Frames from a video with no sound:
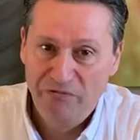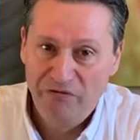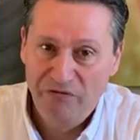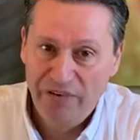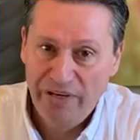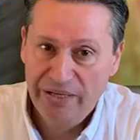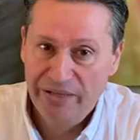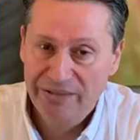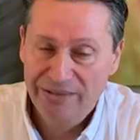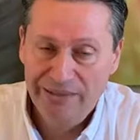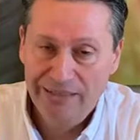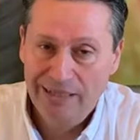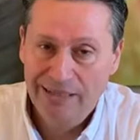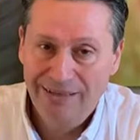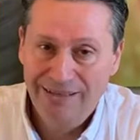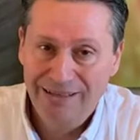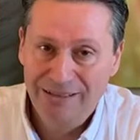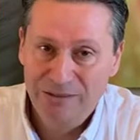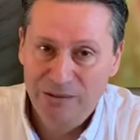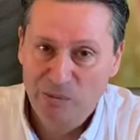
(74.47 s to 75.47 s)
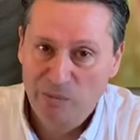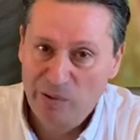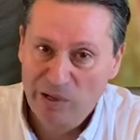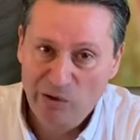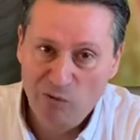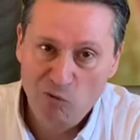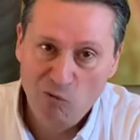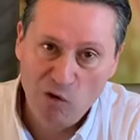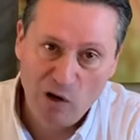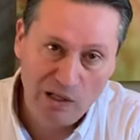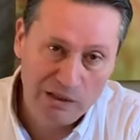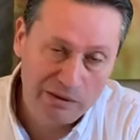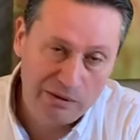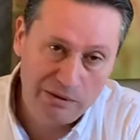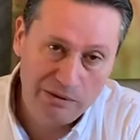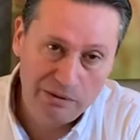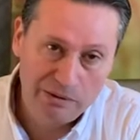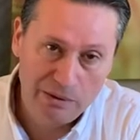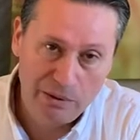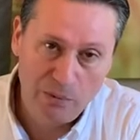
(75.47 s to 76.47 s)
figuring out how to bring
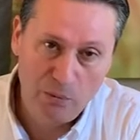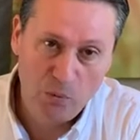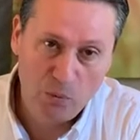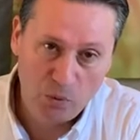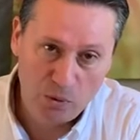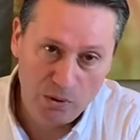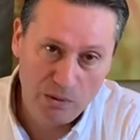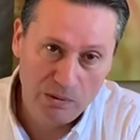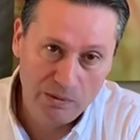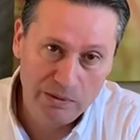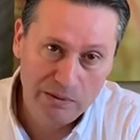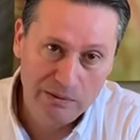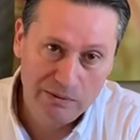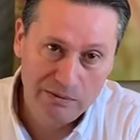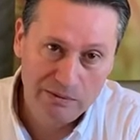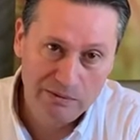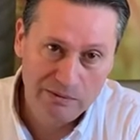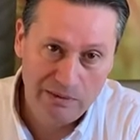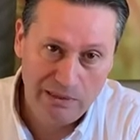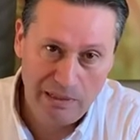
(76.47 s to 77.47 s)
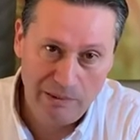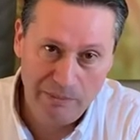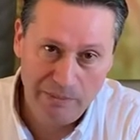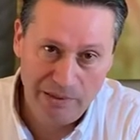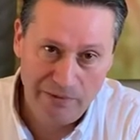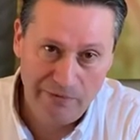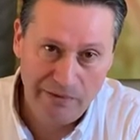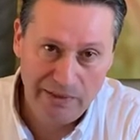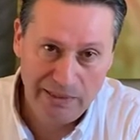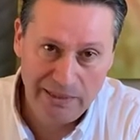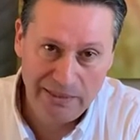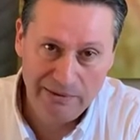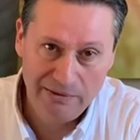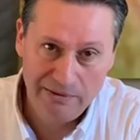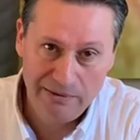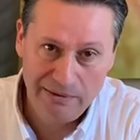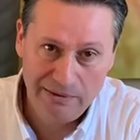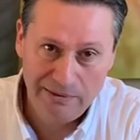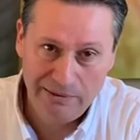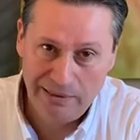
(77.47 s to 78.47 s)
value to the world that I'm living
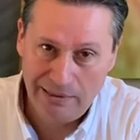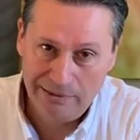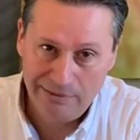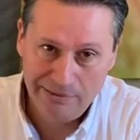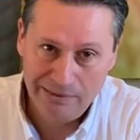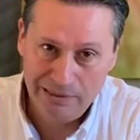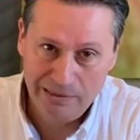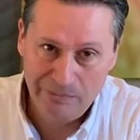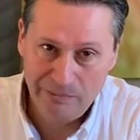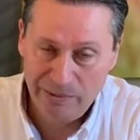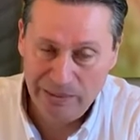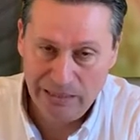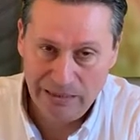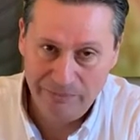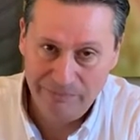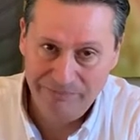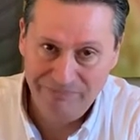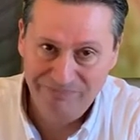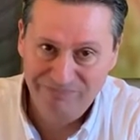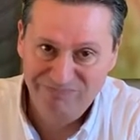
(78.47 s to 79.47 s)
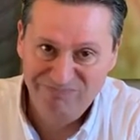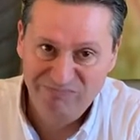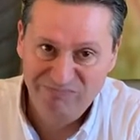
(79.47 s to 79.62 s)
in, instead of just become